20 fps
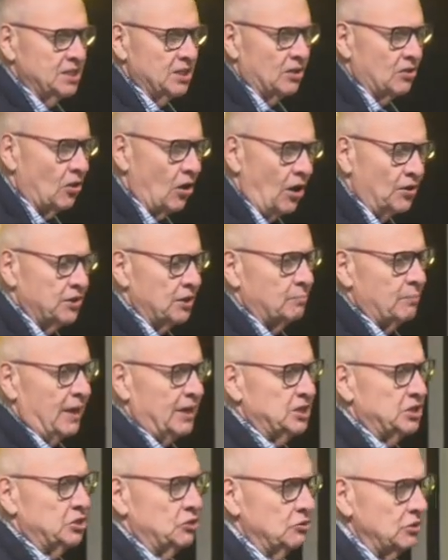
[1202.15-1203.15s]
a God that
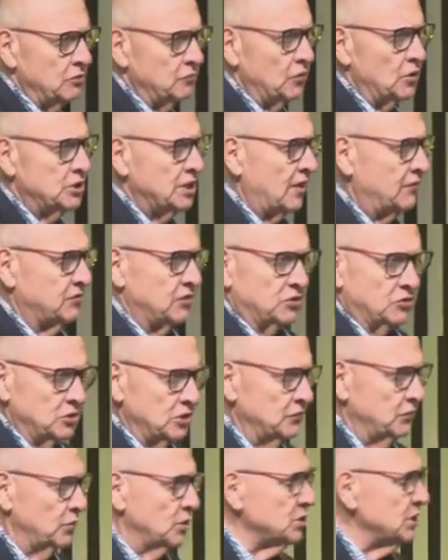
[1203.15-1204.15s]
makes universe after
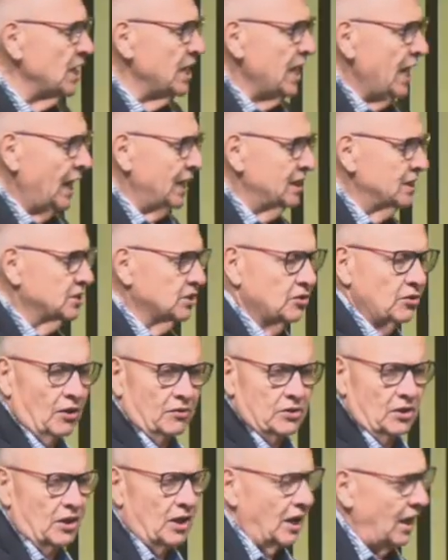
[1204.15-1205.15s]
universe and is on
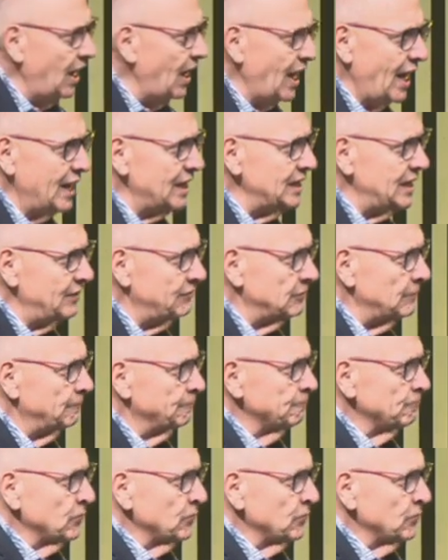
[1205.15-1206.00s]
a high level,